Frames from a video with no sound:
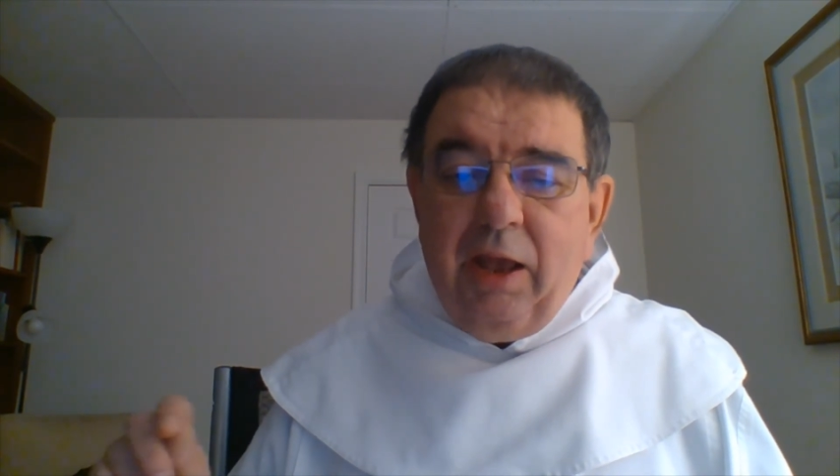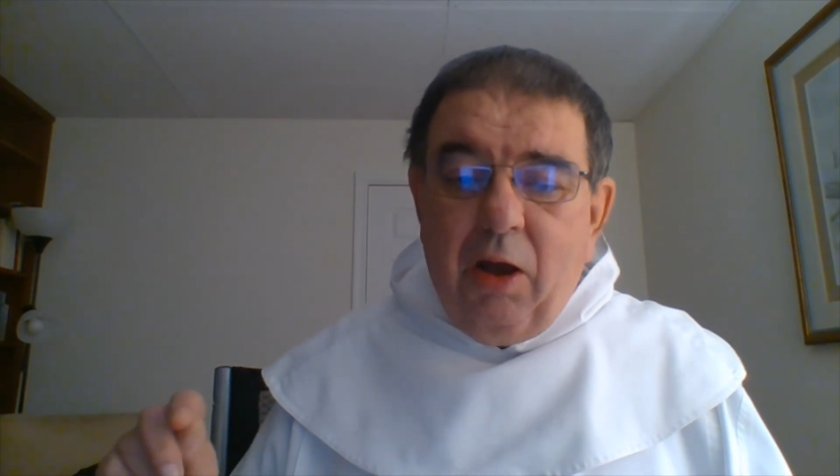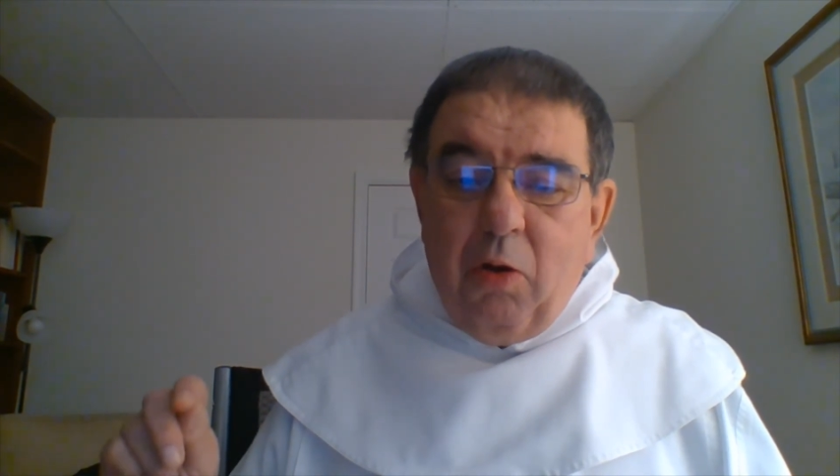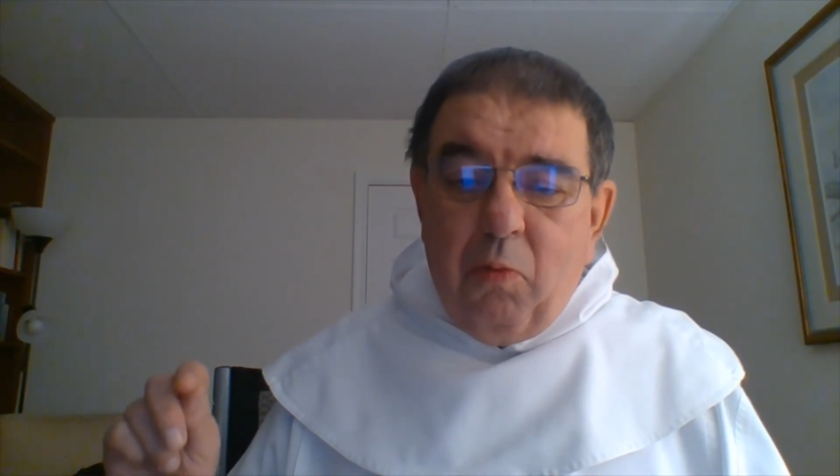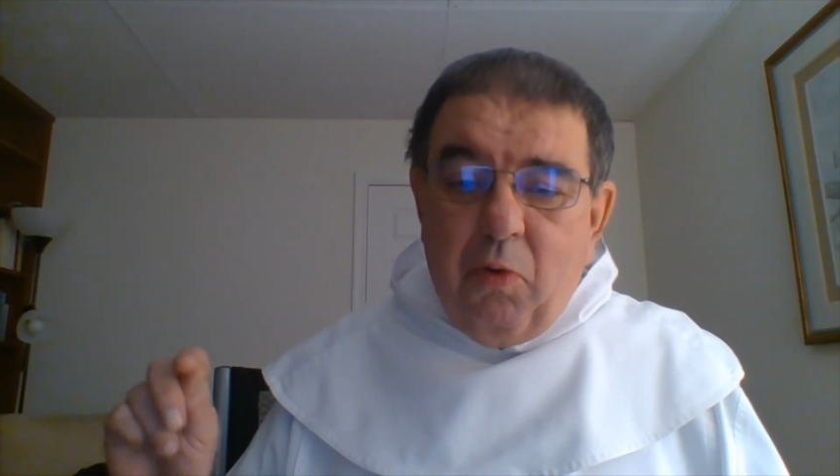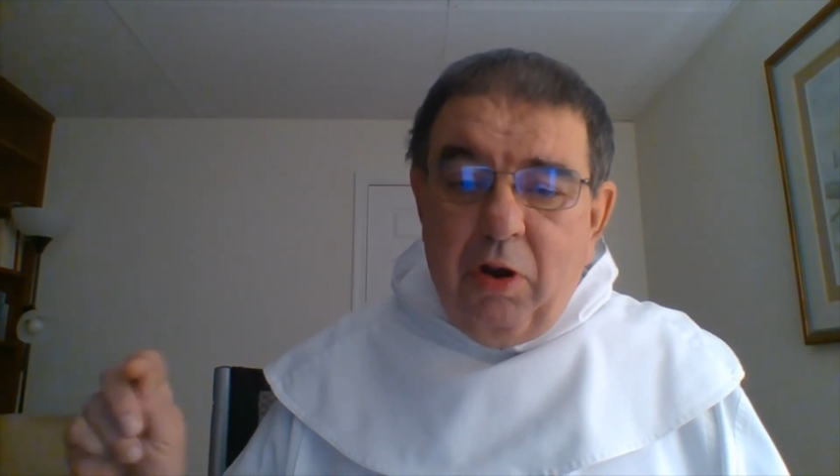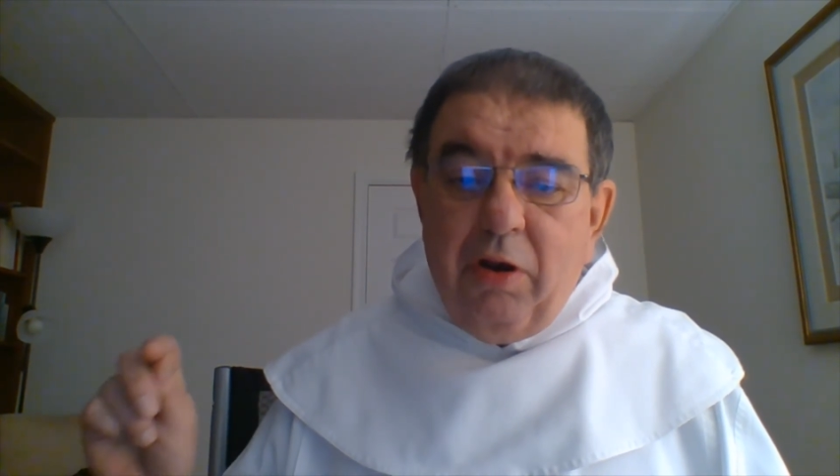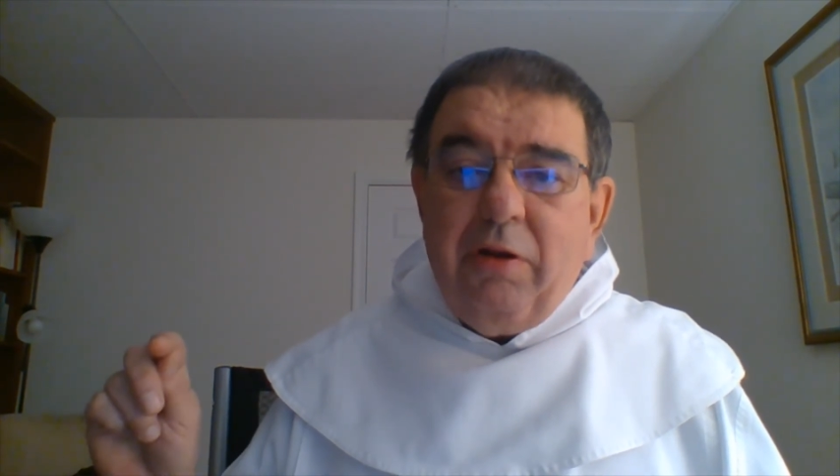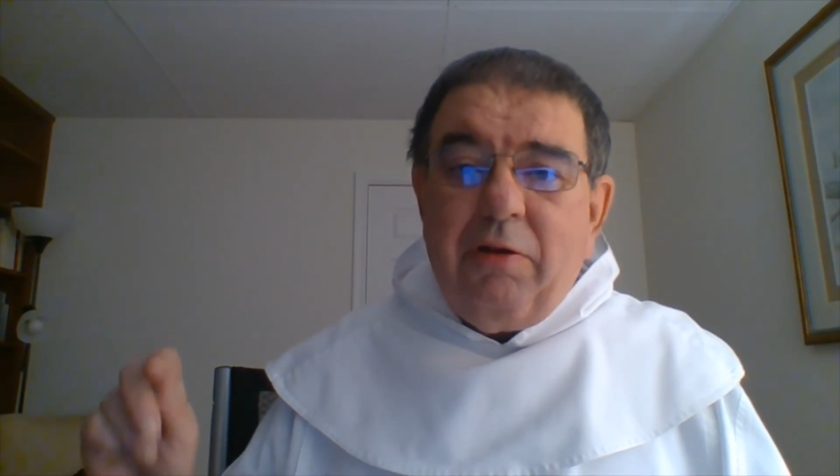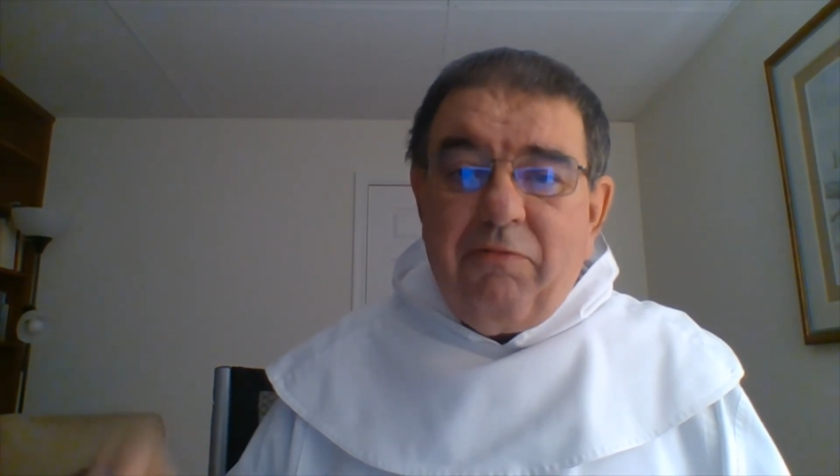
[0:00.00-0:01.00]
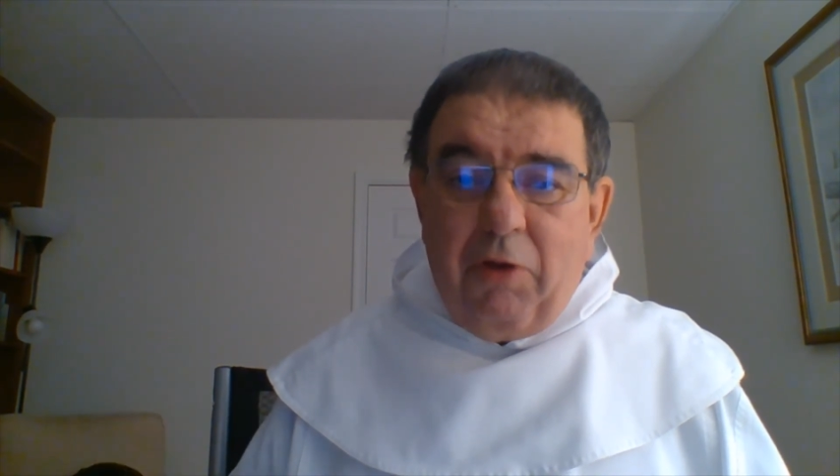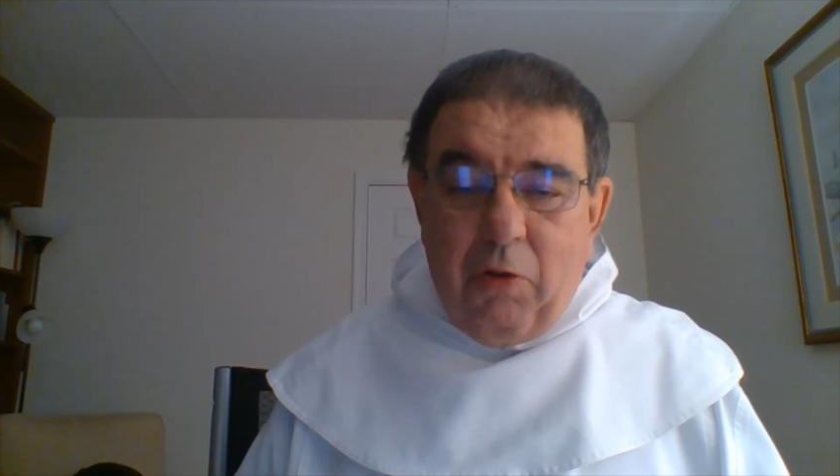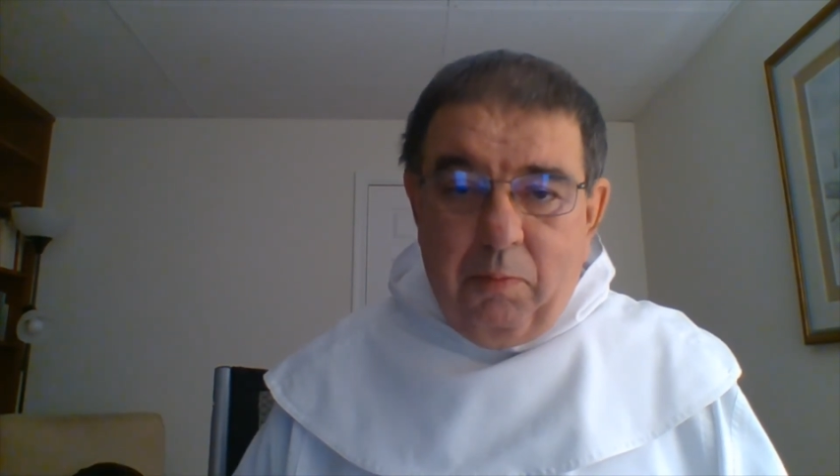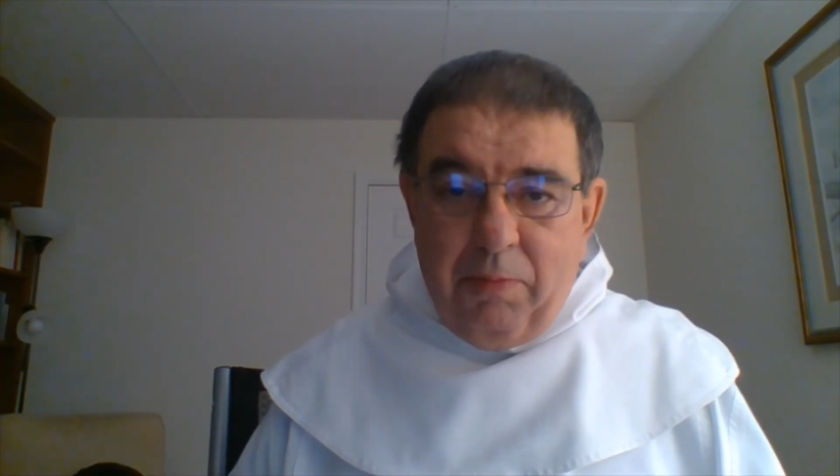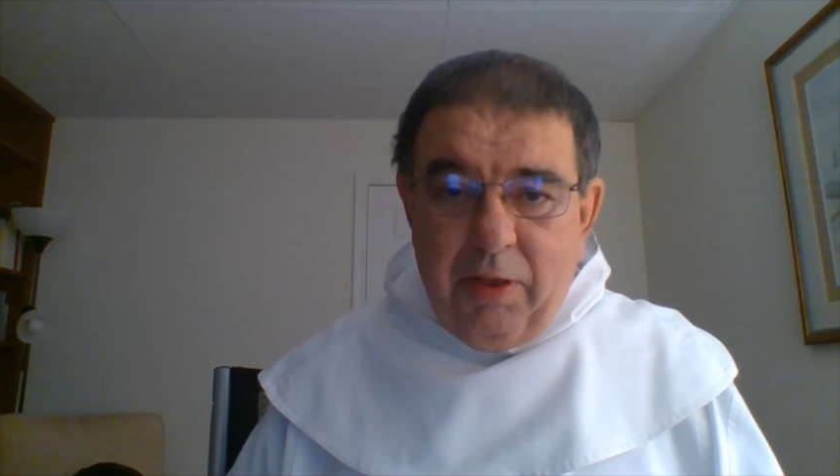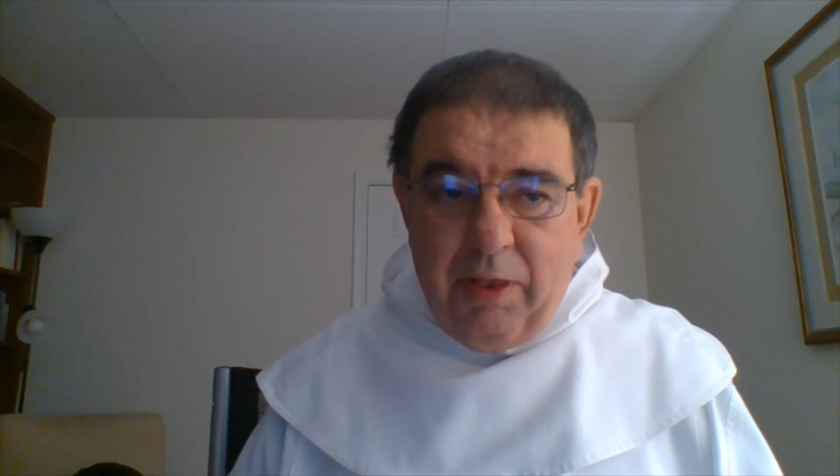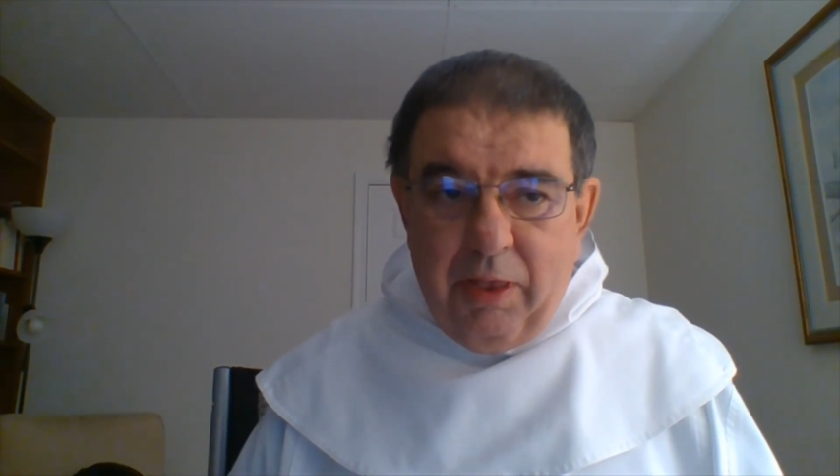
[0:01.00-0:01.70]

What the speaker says: a word of hope,